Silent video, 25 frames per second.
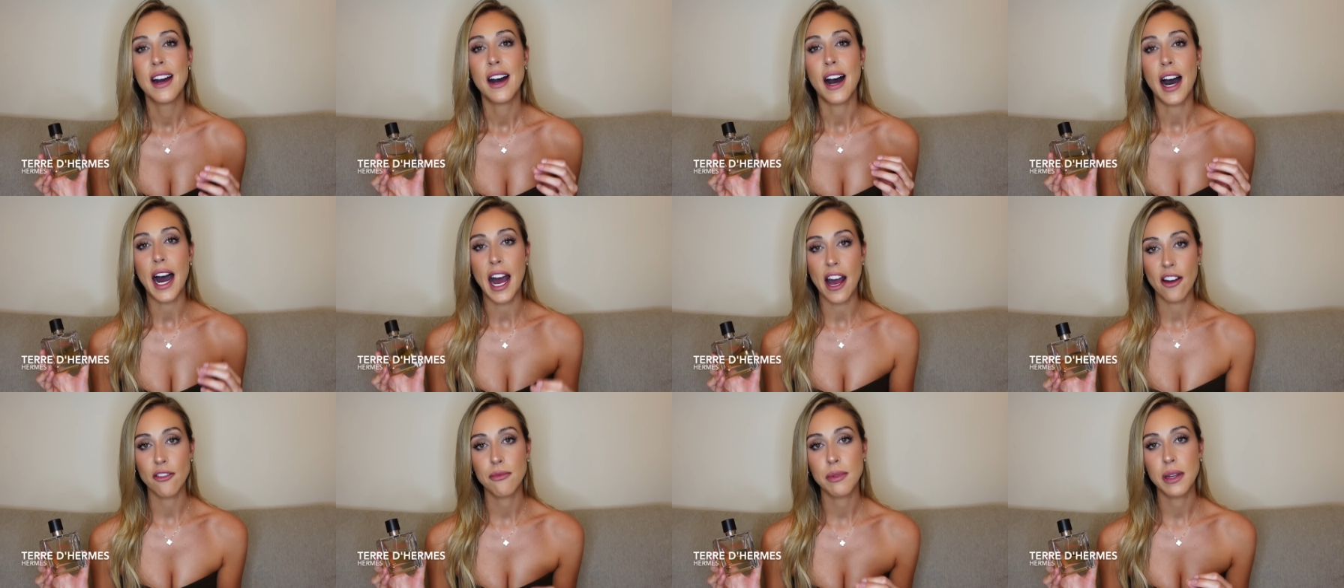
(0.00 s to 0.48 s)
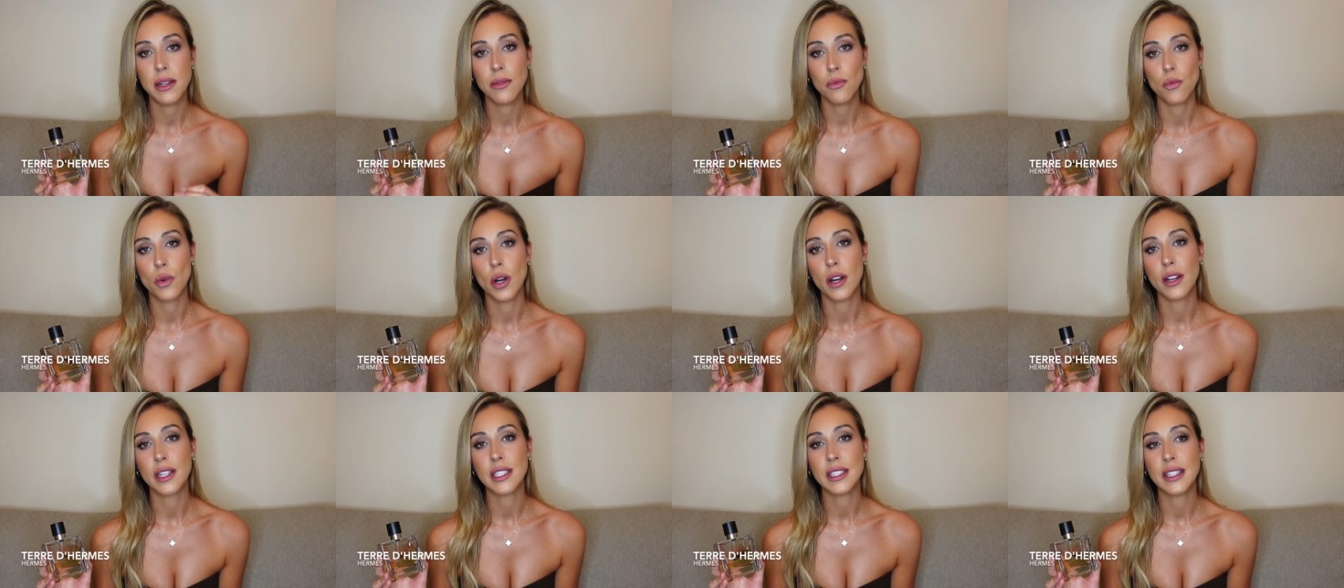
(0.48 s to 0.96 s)
I've been
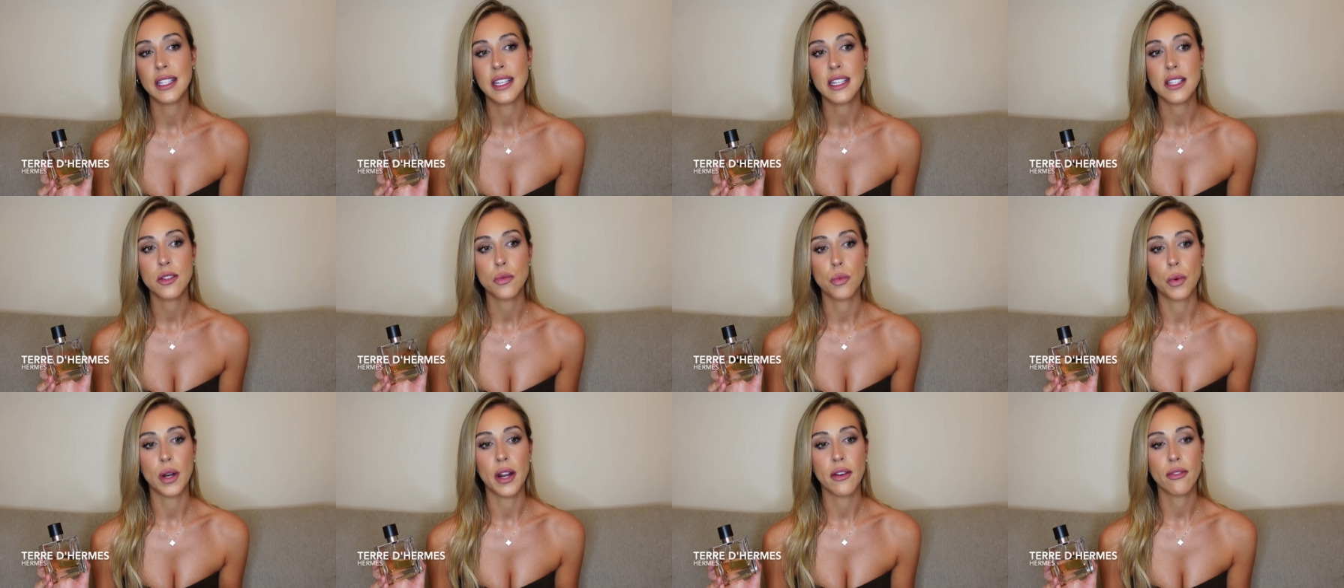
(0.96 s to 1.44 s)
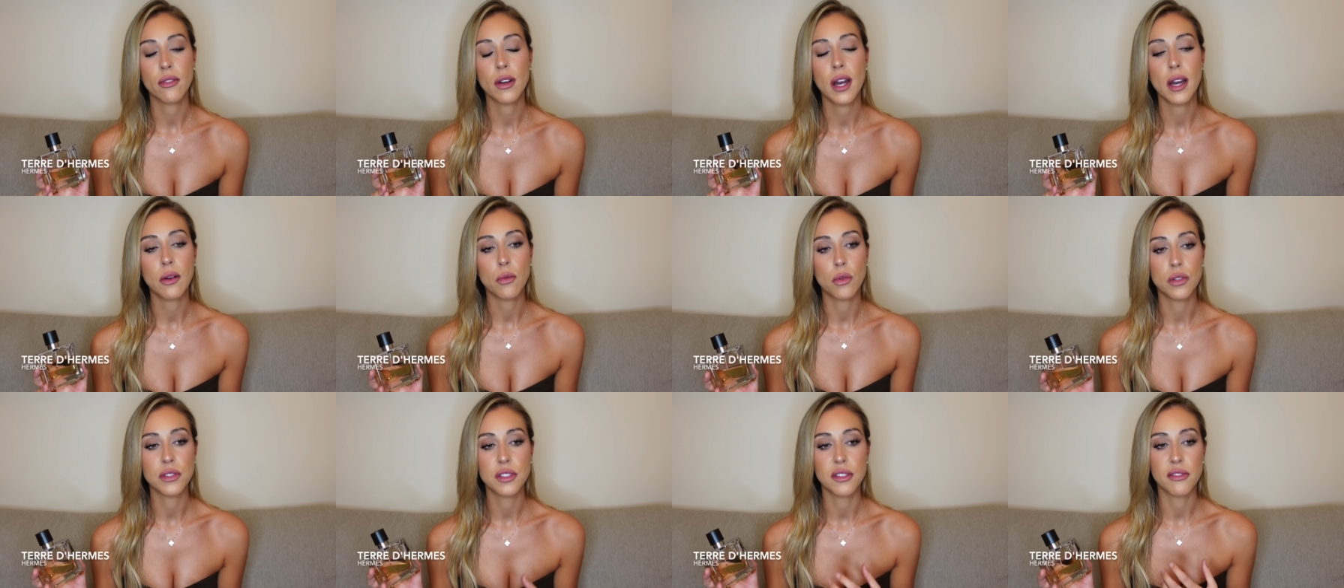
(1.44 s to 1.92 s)
wearing this whenever I
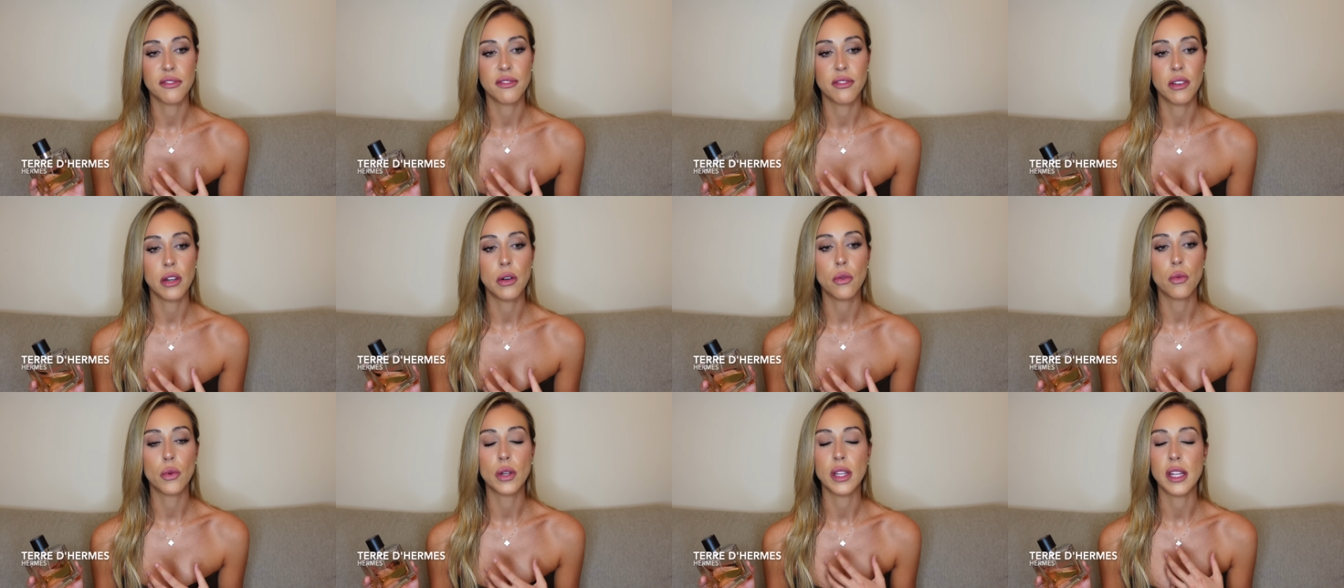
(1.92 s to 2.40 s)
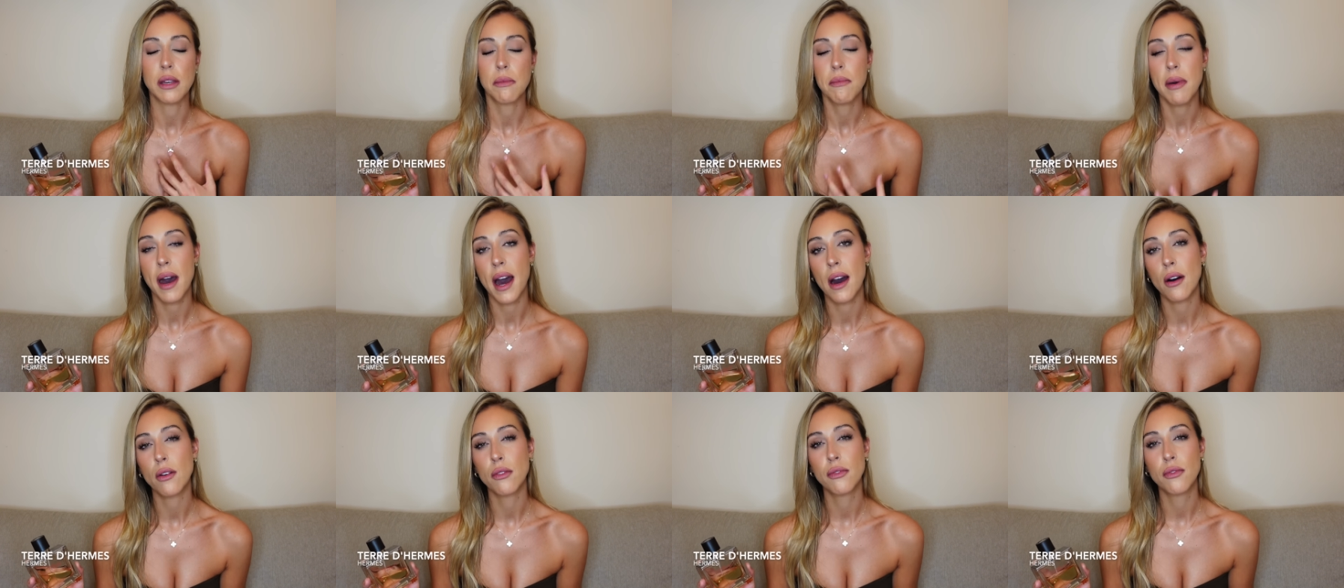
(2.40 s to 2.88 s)
want to feel really
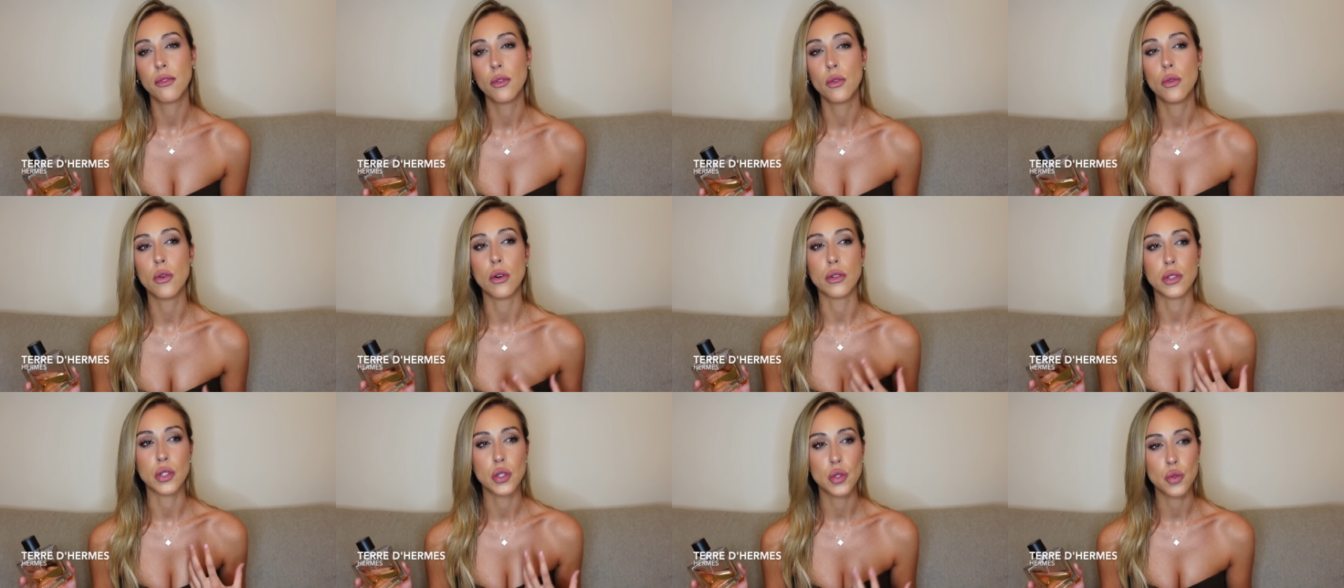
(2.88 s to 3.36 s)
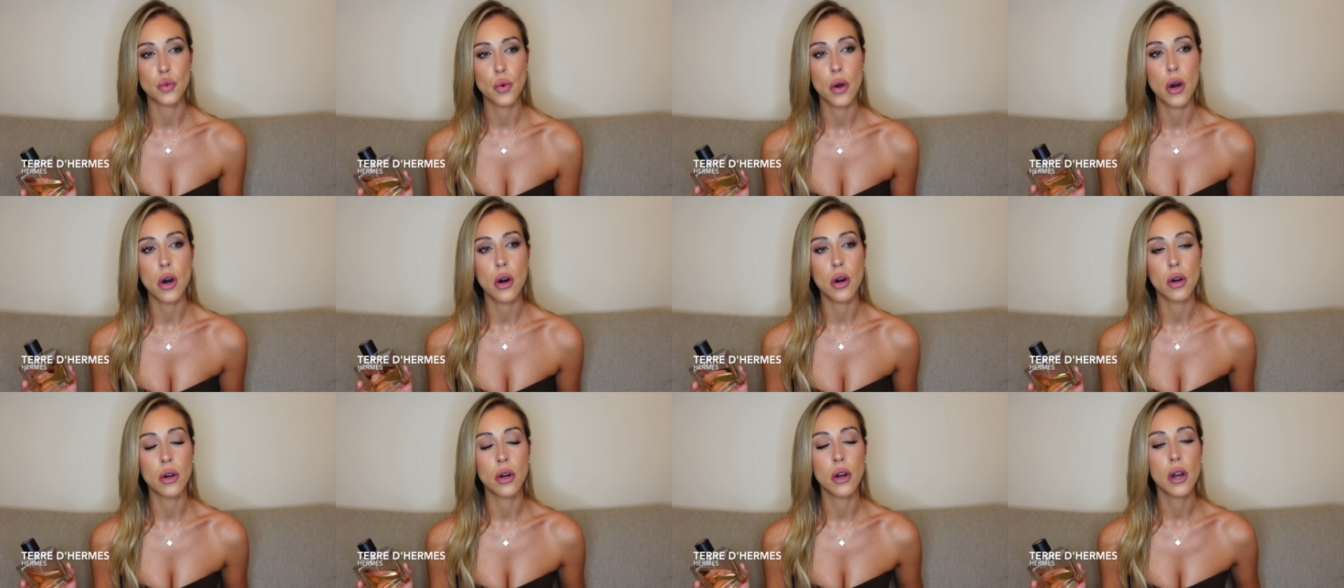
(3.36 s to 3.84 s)
powerful or
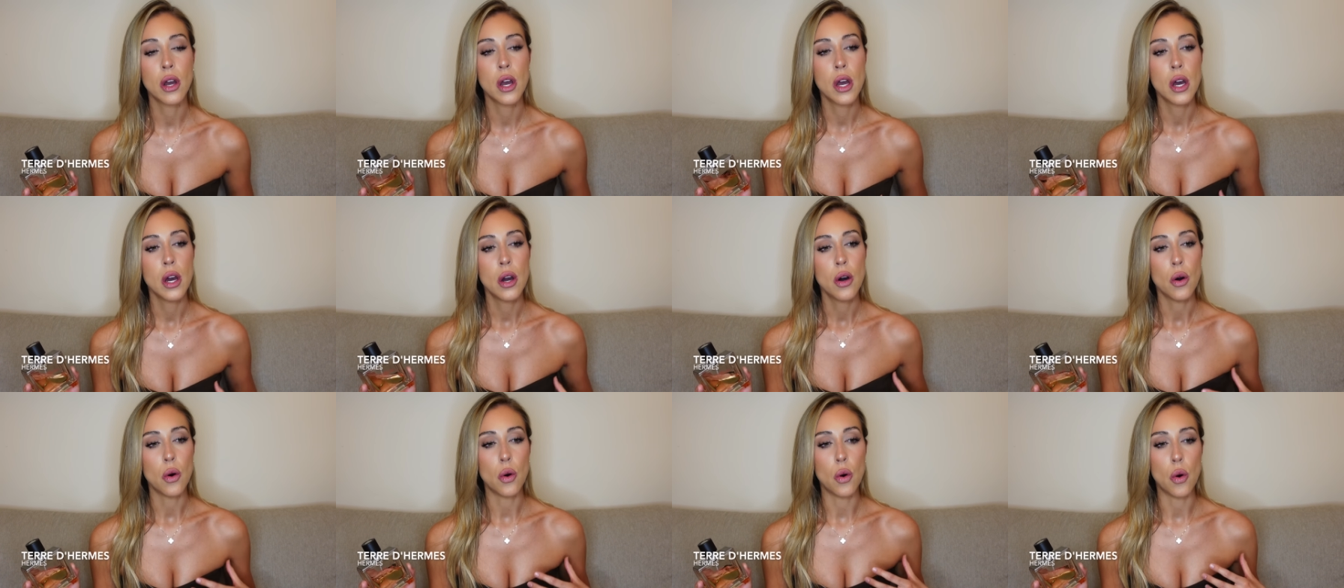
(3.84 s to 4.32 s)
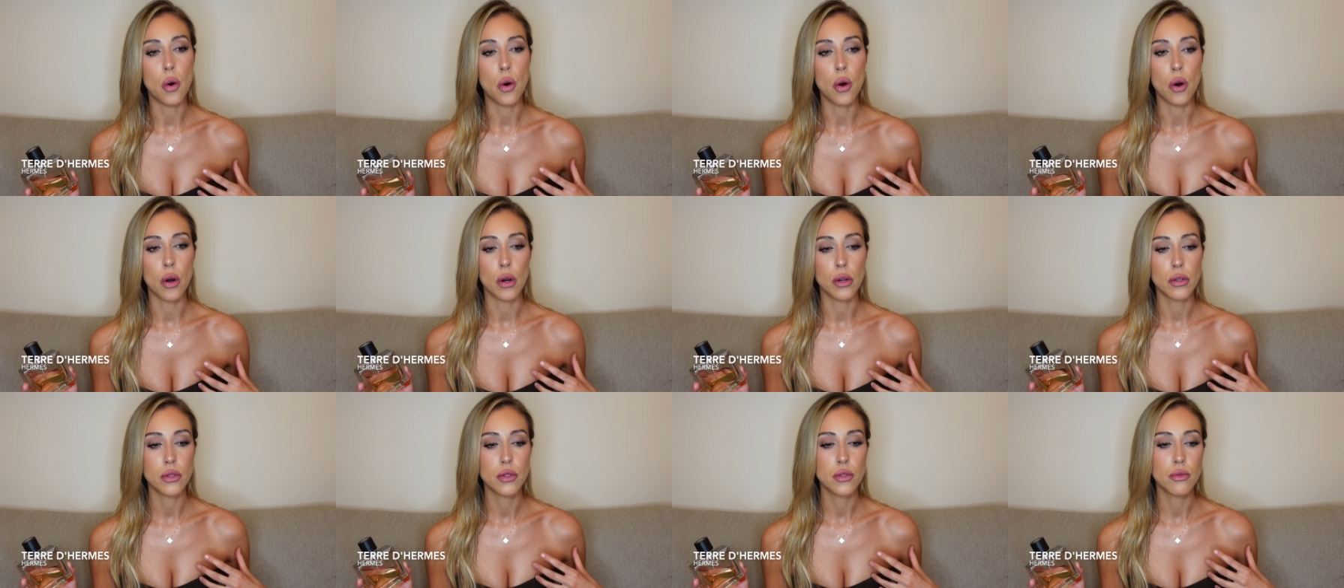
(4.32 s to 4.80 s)
strong,
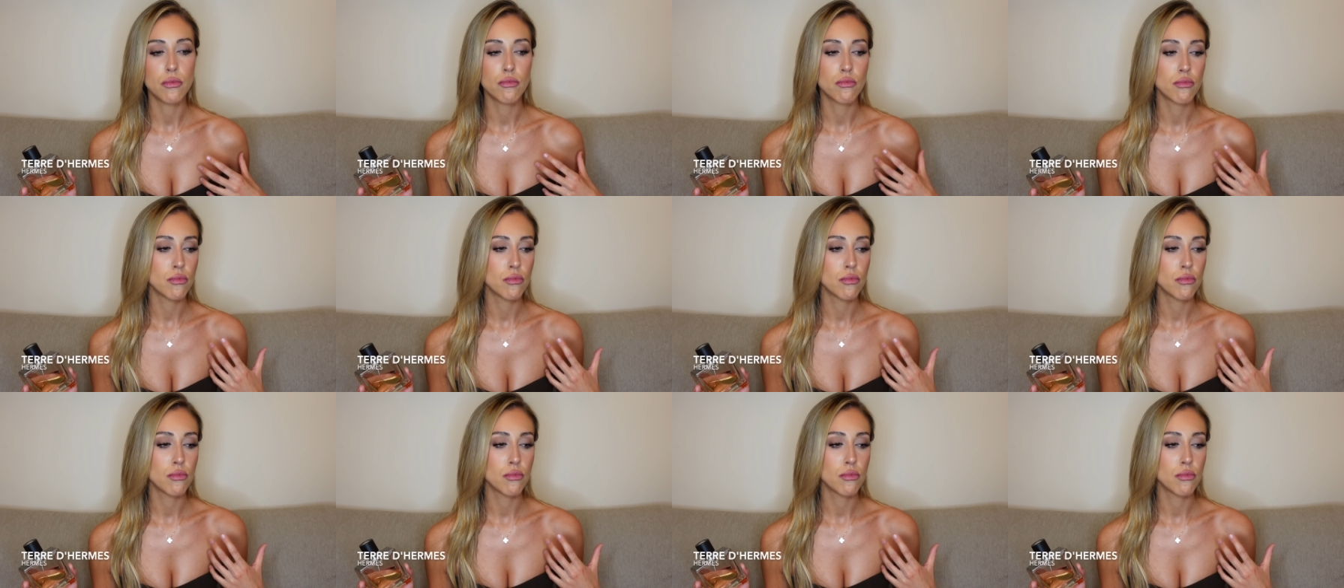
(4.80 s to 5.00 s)
or